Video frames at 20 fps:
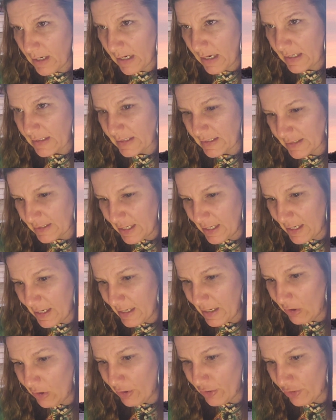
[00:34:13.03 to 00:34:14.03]
and
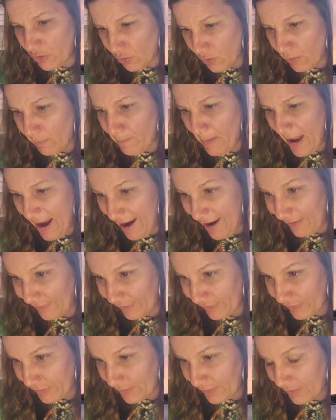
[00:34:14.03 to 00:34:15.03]
stay on your
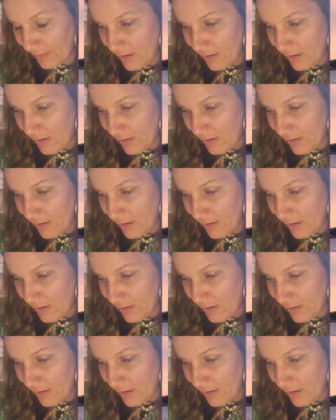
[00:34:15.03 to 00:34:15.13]
path.